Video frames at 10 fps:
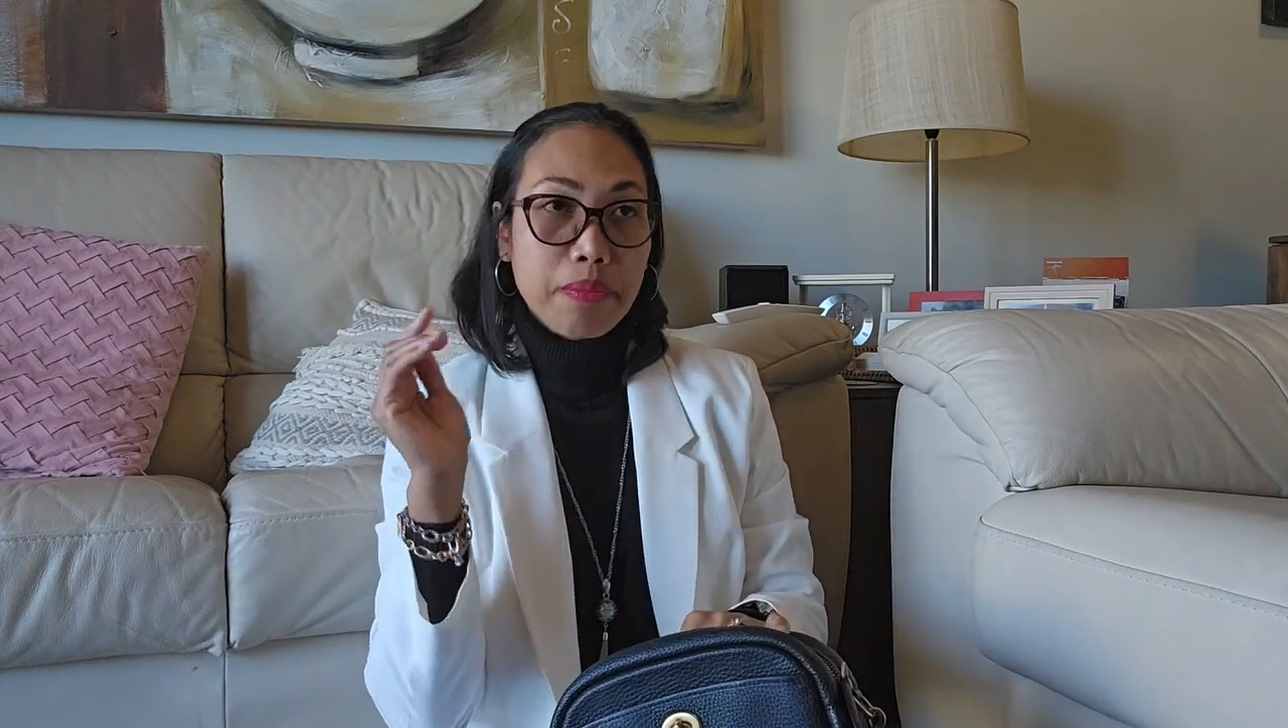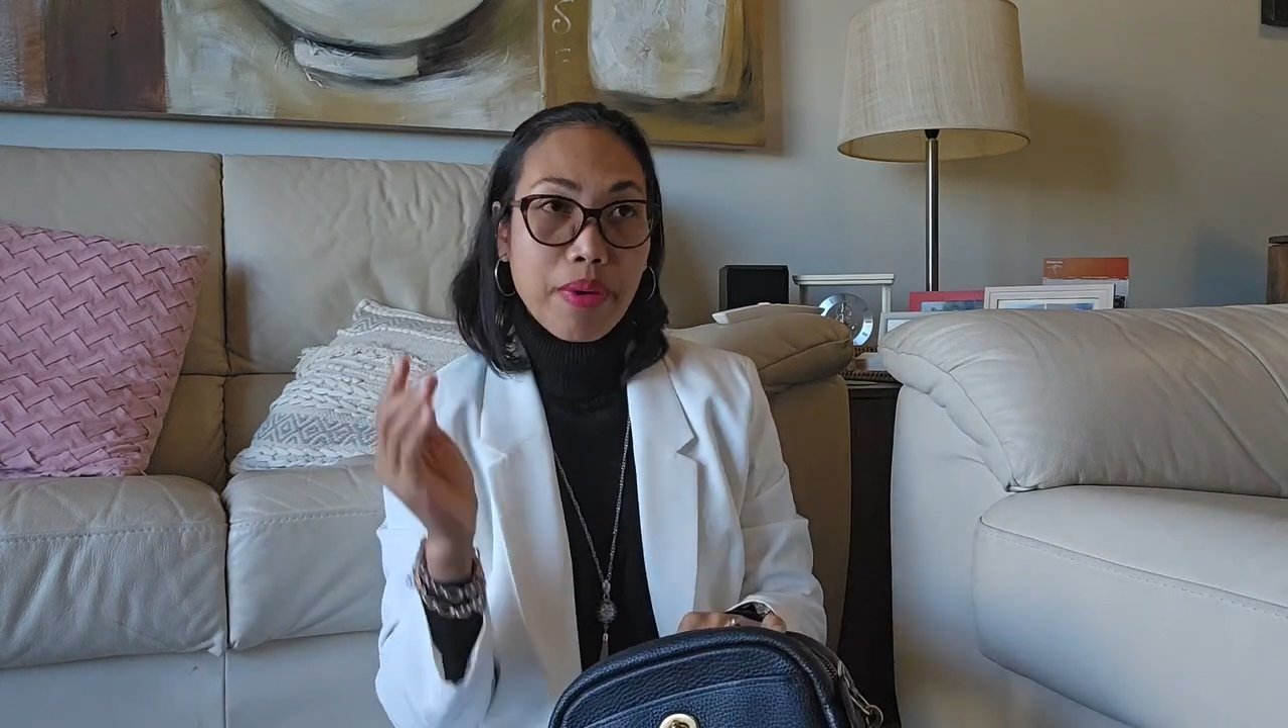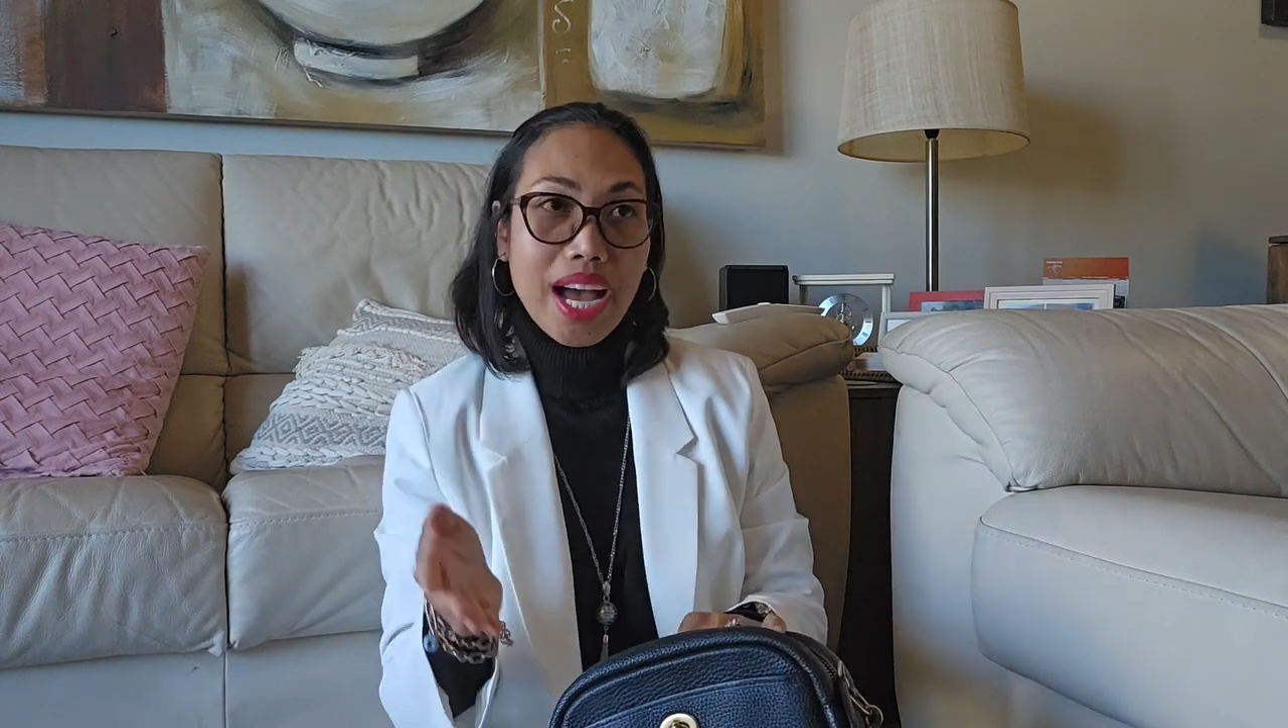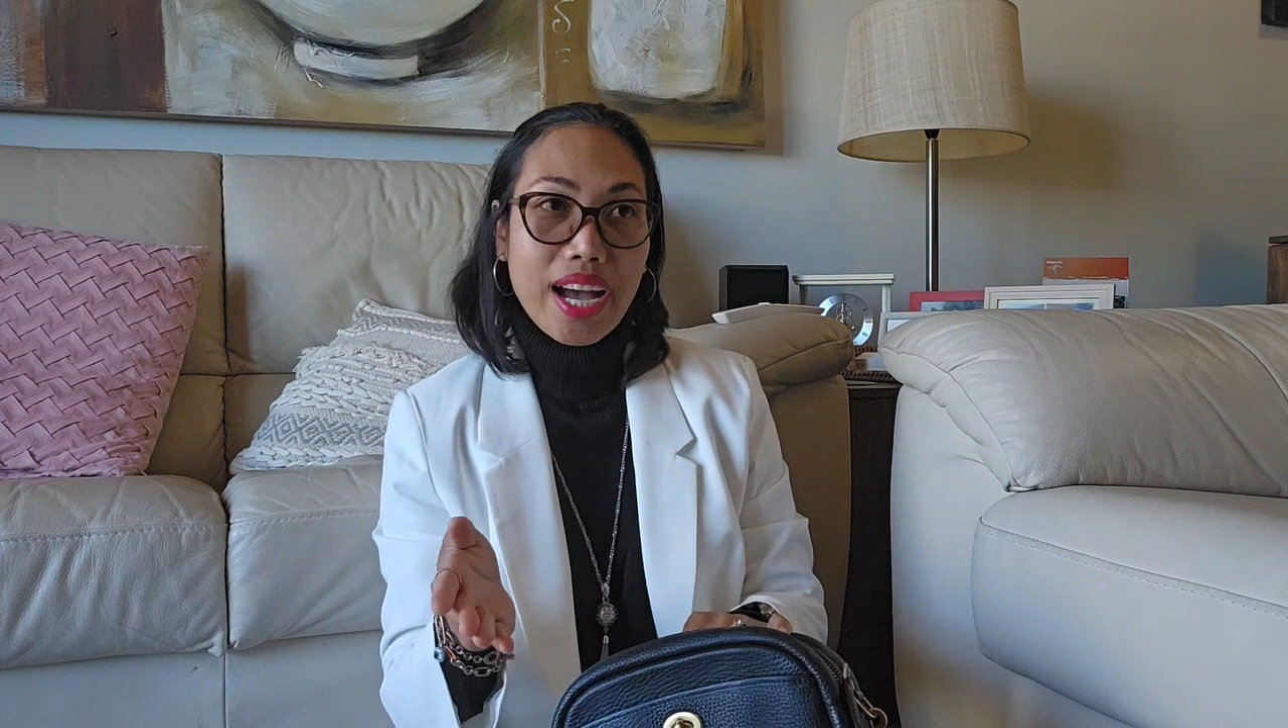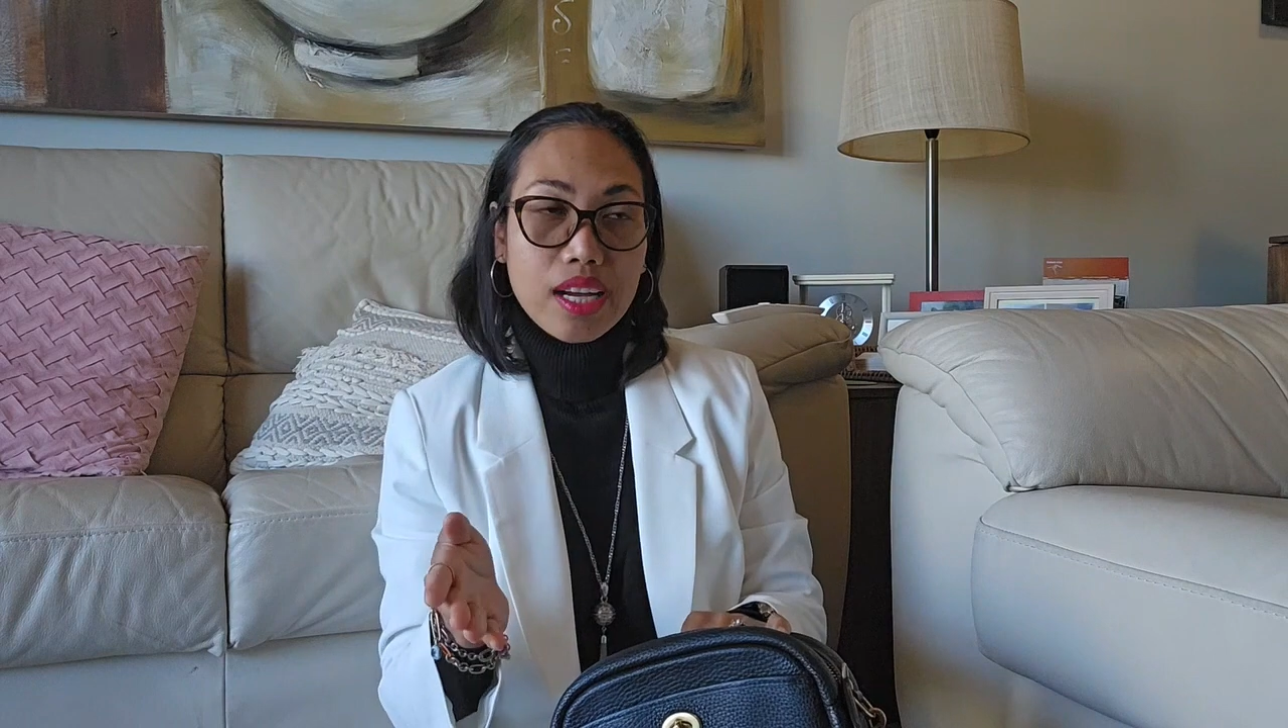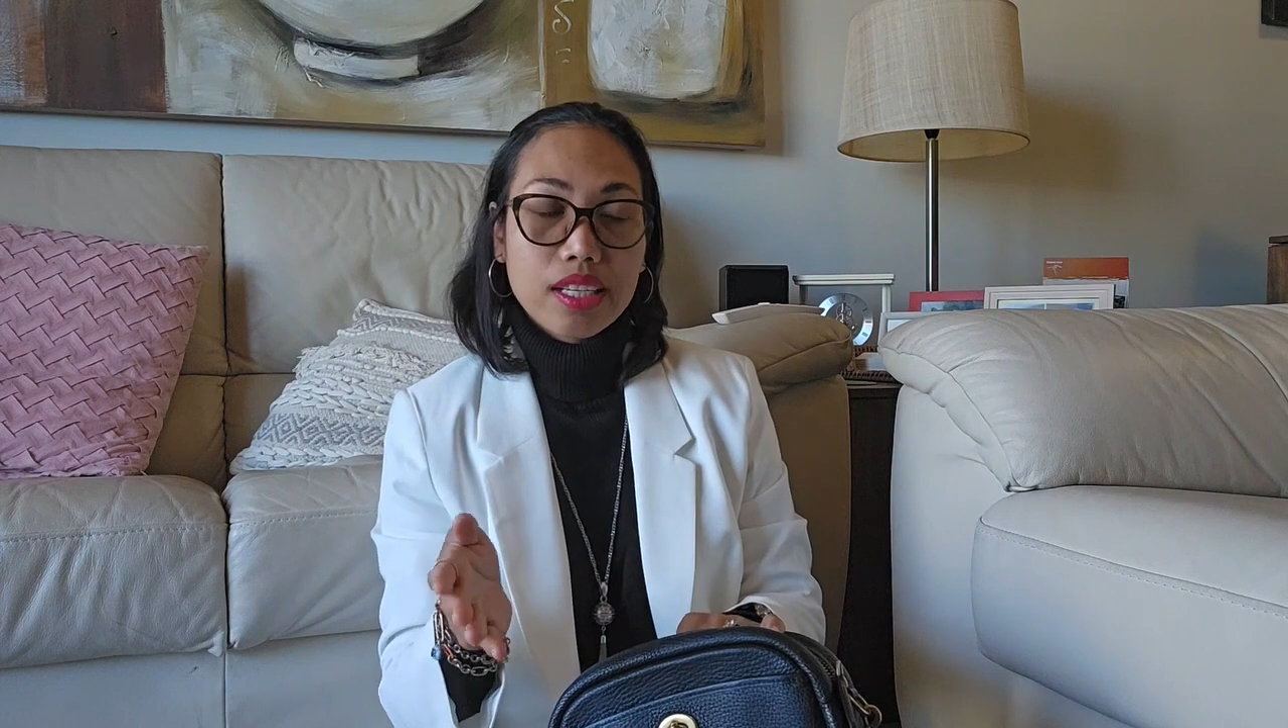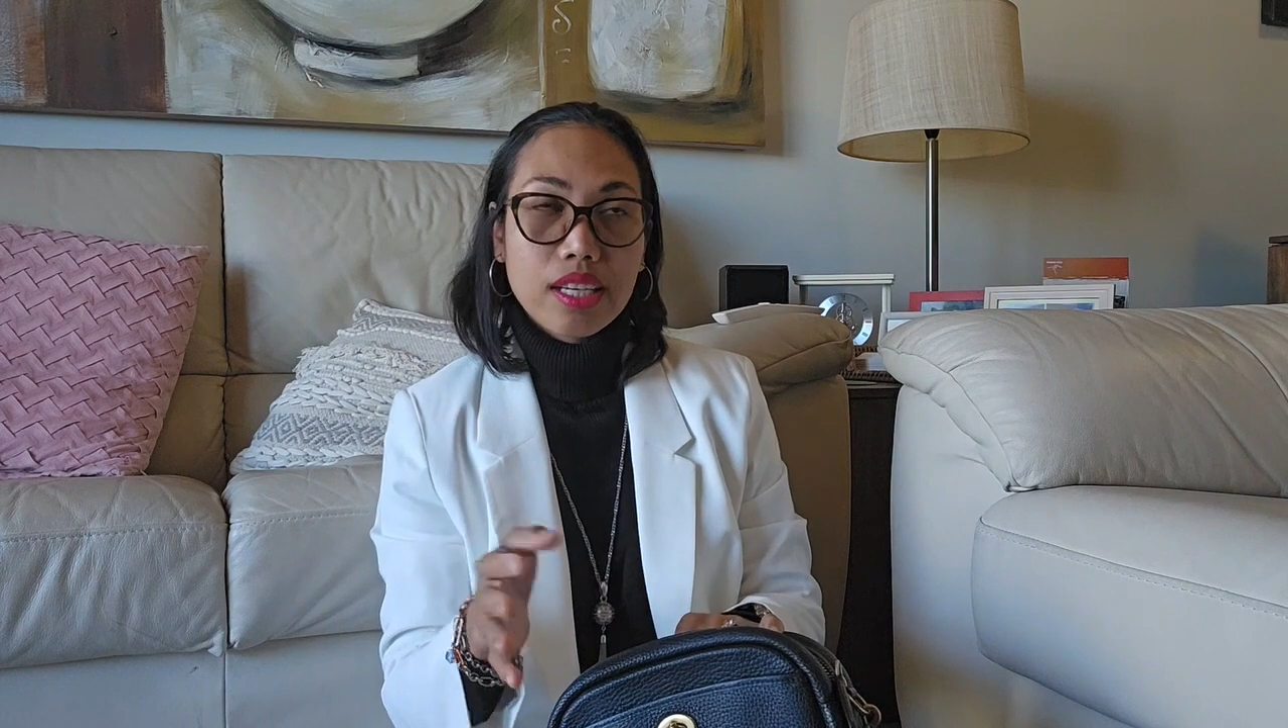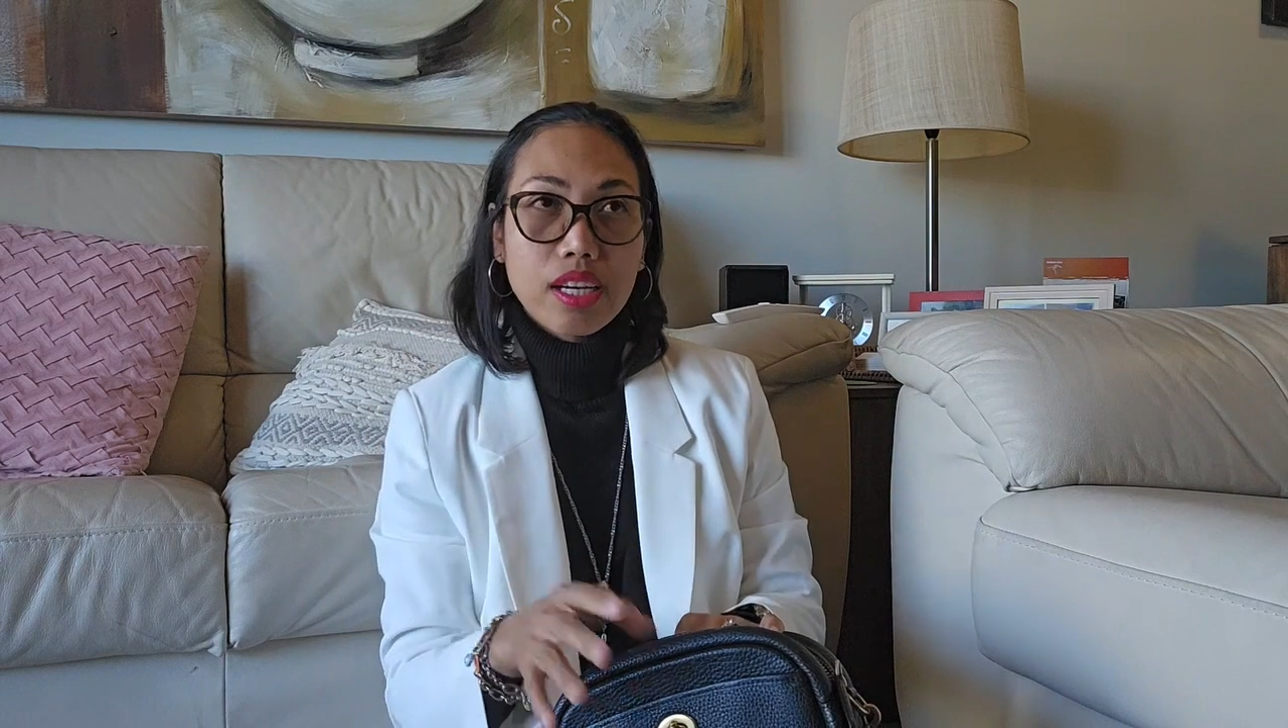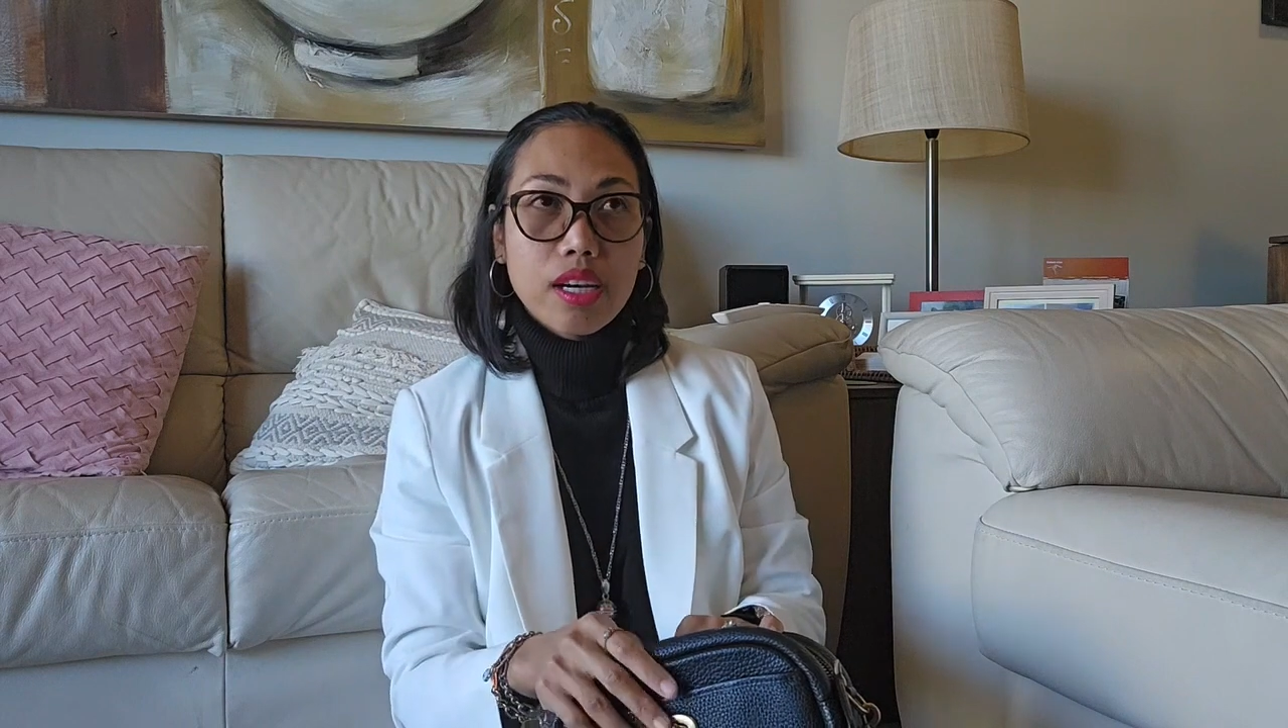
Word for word: bag,